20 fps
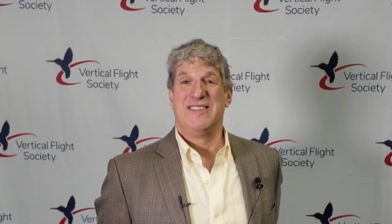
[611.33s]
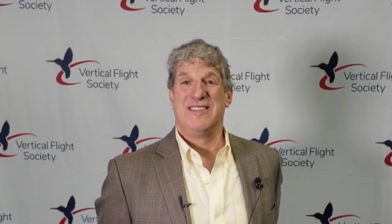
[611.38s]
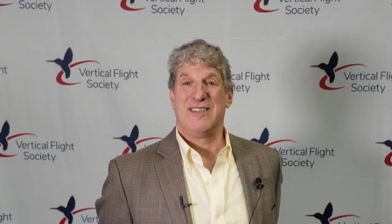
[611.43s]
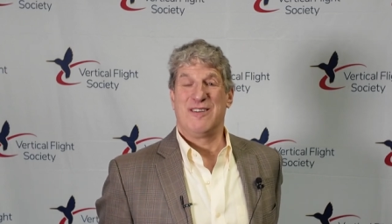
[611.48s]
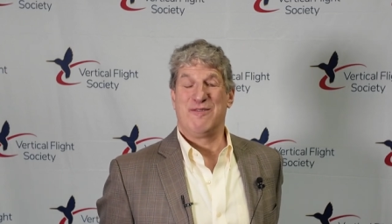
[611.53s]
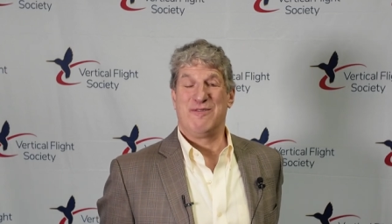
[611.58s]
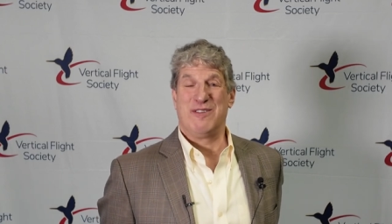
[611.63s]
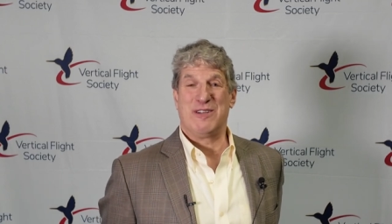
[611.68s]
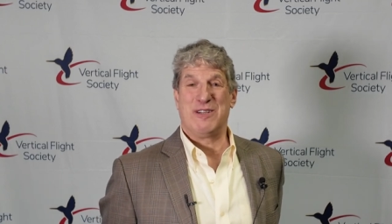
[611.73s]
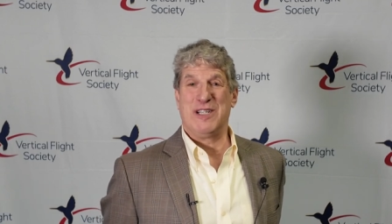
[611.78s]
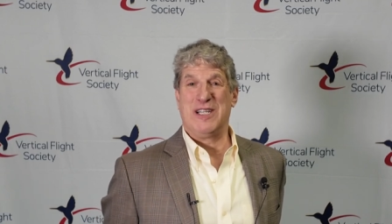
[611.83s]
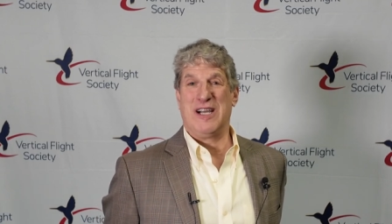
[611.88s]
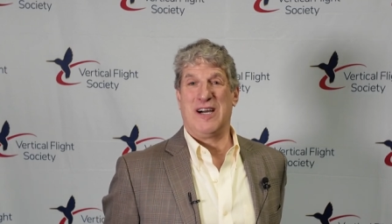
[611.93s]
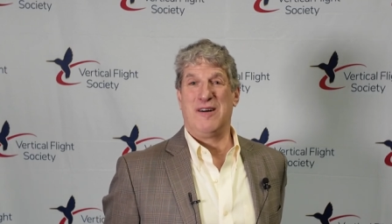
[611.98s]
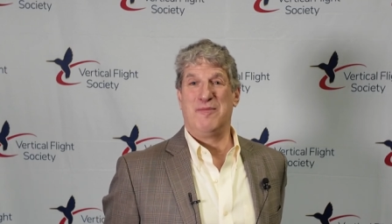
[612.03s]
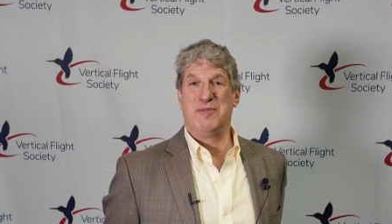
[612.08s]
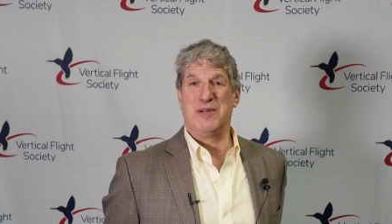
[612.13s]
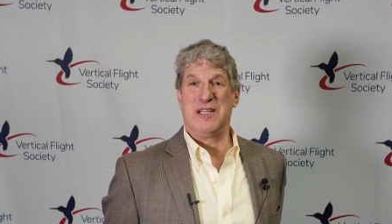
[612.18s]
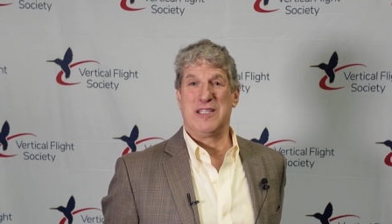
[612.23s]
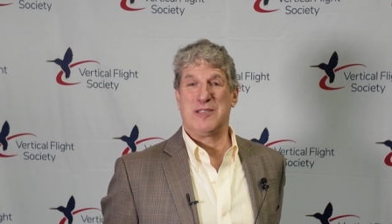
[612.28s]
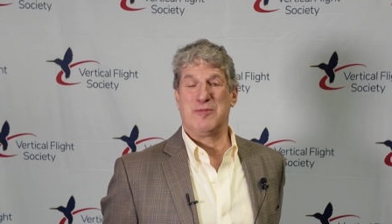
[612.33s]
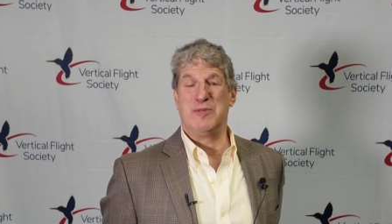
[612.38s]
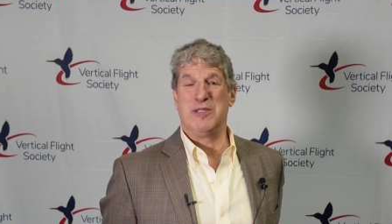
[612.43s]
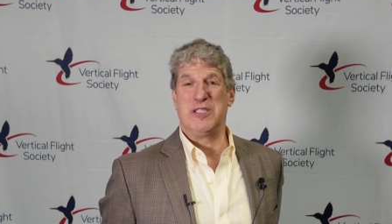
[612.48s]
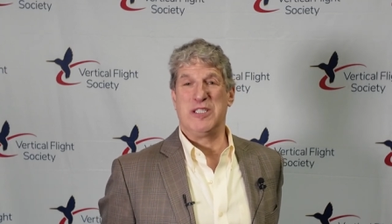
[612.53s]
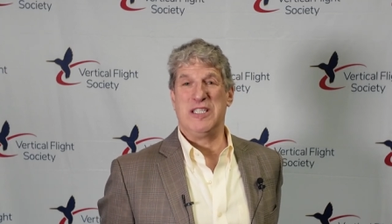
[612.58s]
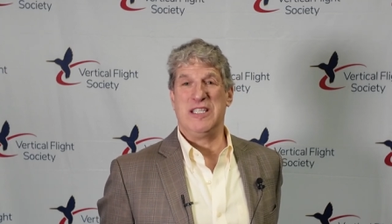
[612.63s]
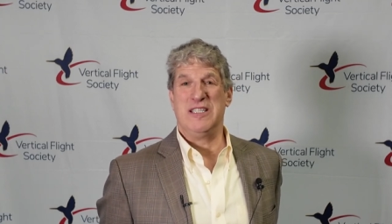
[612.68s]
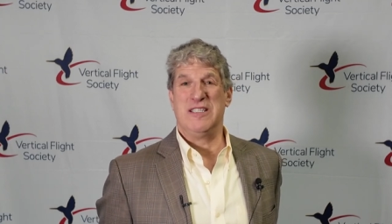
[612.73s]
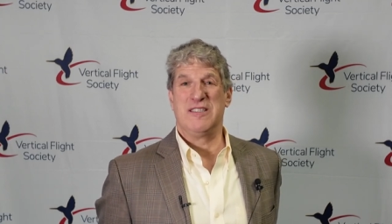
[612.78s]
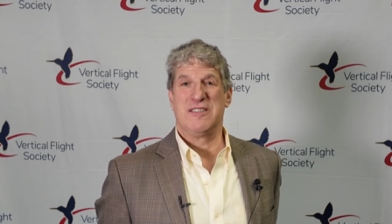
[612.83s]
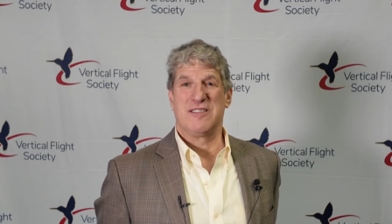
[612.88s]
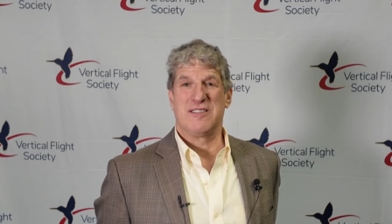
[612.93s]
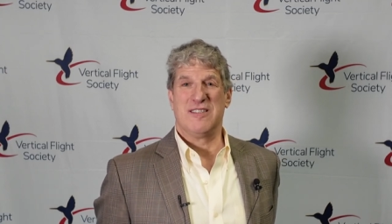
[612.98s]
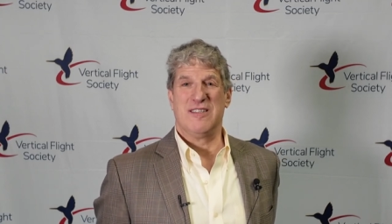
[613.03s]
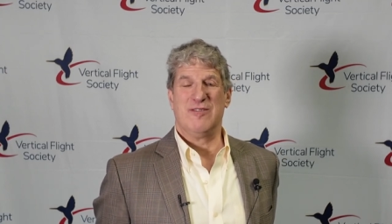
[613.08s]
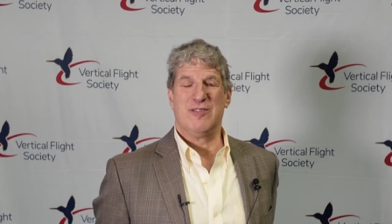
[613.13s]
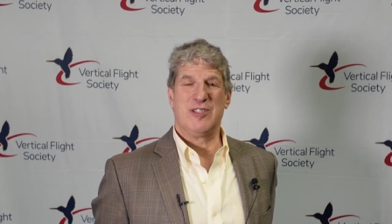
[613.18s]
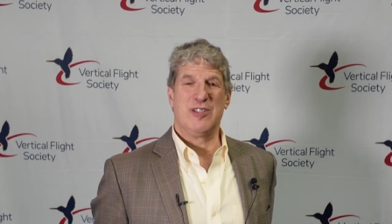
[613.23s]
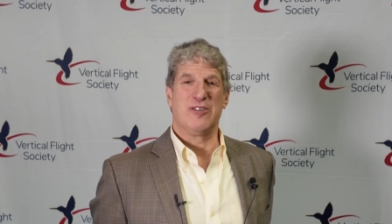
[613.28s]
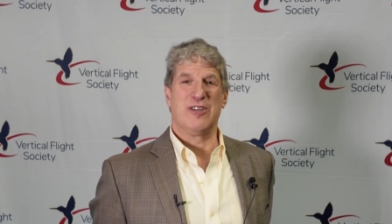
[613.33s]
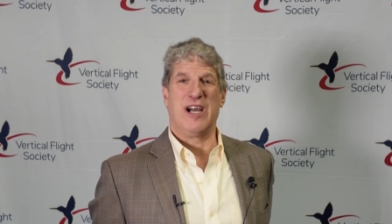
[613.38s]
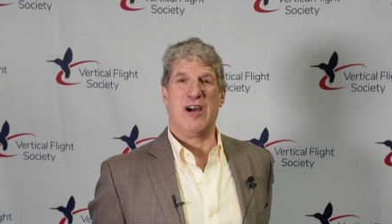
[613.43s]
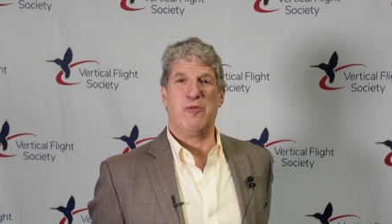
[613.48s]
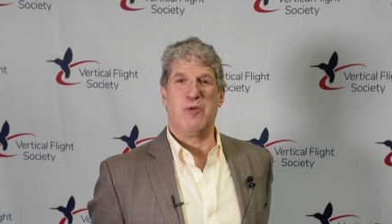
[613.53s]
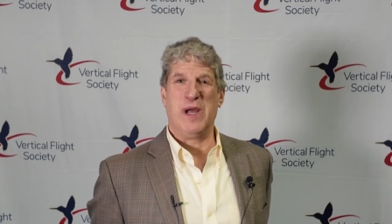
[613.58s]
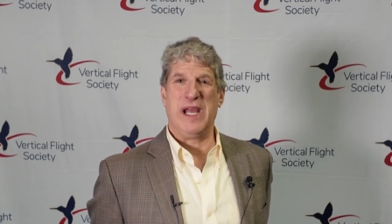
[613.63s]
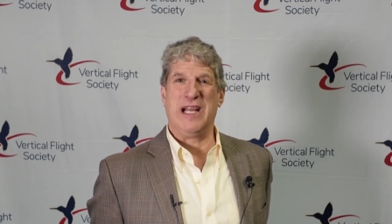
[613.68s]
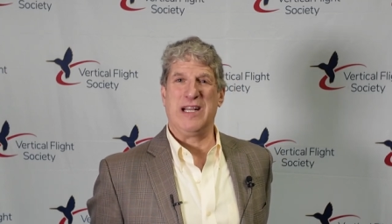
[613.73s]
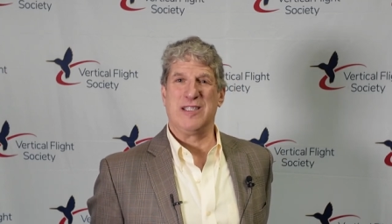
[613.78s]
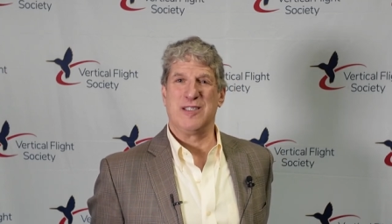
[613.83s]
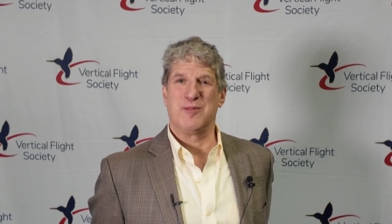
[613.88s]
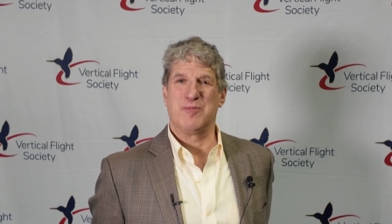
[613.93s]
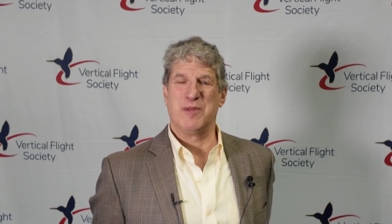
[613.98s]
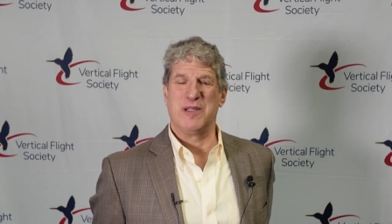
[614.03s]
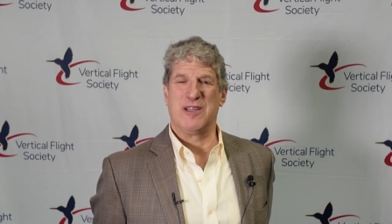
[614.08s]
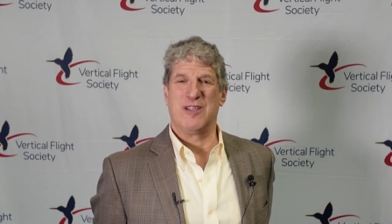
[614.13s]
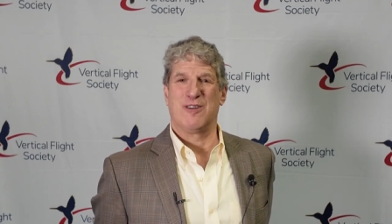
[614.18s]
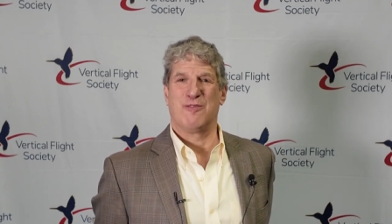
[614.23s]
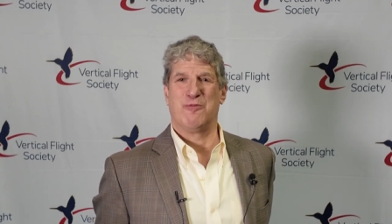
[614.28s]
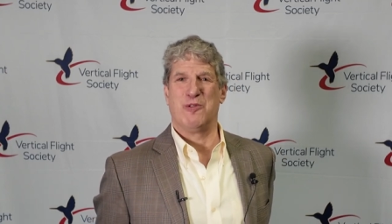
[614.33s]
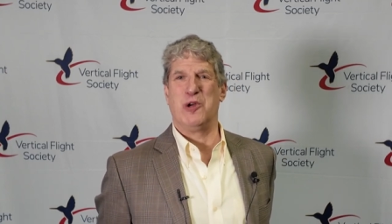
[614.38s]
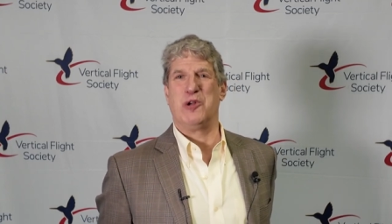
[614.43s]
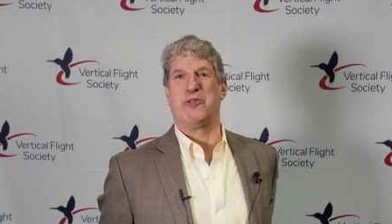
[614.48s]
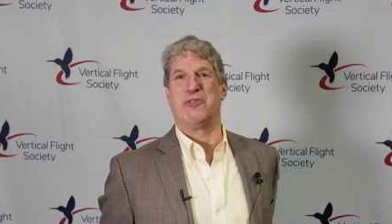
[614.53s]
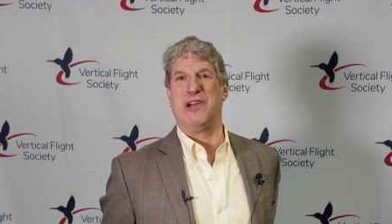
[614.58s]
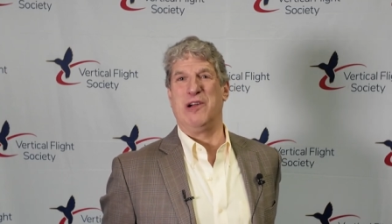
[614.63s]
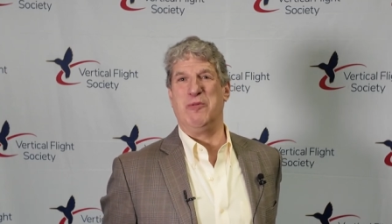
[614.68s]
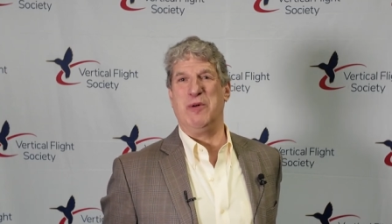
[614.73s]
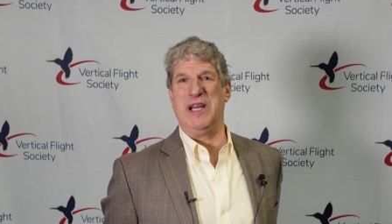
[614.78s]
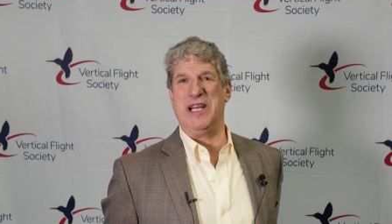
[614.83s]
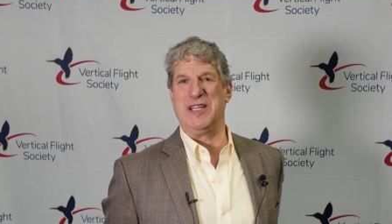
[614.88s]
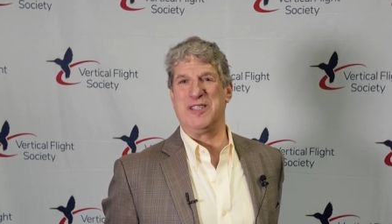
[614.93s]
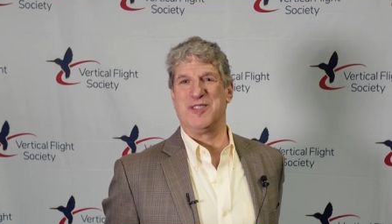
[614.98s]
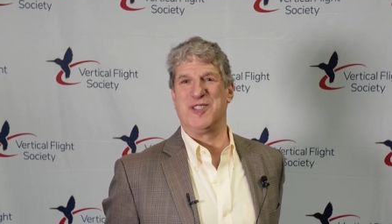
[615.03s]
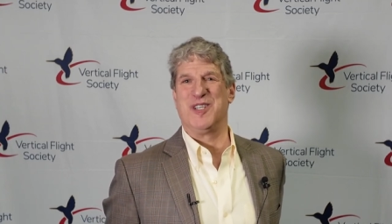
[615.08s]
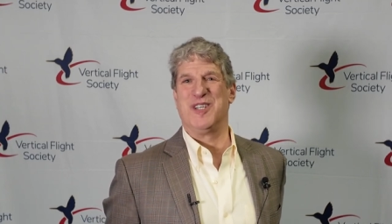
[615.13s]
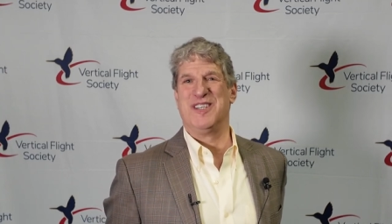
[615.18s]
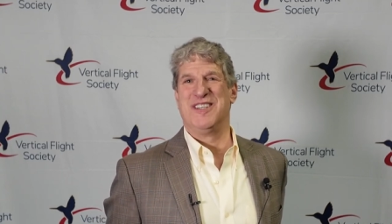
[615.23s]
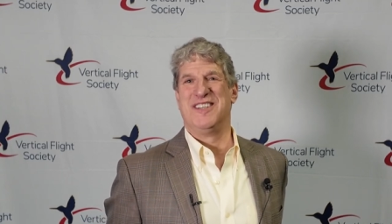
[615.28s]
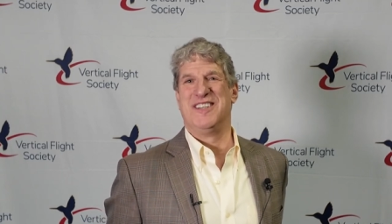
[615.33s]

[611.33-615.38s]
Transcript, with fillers: They're very complex machines. They've still got wings, but they're rotary wings.